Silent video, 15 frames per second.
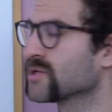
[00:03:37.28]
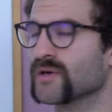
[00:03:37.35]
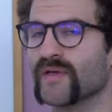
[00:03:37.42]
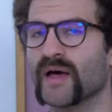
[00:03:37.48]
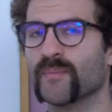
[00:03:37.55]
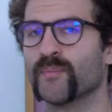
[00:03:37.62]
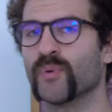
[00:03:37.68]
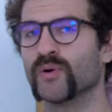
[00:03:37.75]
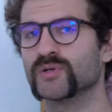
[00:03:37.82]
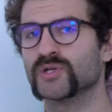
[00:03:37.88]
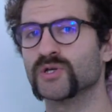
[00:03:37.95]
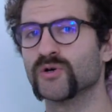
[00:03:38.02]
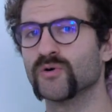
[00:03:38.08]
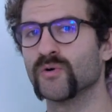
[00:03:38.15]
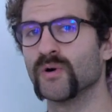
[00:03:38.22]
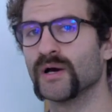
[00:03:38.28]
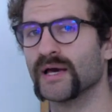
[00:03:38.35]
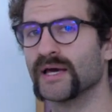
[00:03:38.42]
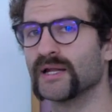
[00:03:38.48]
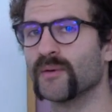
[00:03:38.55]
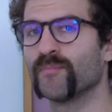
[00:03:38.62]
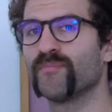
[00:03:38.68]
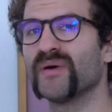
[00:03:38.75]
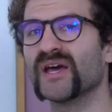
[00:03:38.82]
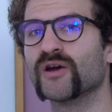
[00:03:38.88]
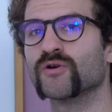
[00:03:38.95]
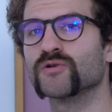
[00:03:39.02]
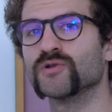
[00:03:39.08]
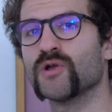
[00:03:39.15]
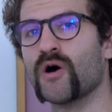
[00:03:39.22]
So that puts you in a
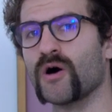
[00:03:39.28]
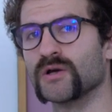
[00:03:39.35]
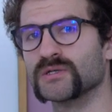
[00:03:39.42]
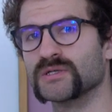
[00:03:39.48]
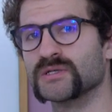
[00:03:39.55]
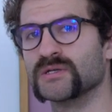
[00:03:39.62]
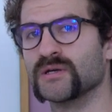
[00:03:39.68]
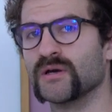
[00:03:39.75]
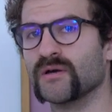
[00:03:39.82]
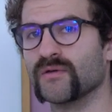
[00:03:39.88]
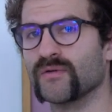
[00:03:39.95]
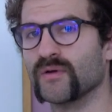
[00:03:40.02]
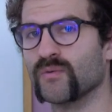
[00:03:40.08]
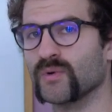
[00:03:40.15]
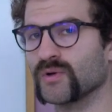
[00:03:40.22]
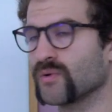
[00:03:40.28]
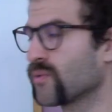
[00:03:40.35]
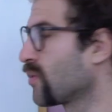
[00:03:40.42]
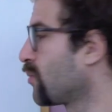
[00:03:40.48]
bigger loss than when you